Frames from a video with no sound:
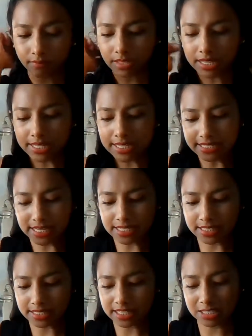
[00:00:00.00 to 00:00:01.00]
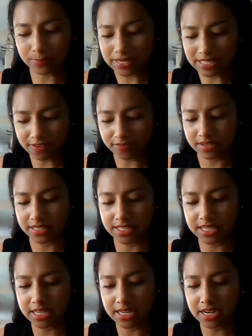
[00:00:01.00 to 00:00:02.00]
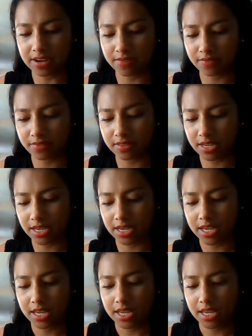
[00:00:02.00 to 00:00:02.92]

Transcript: the specificity of the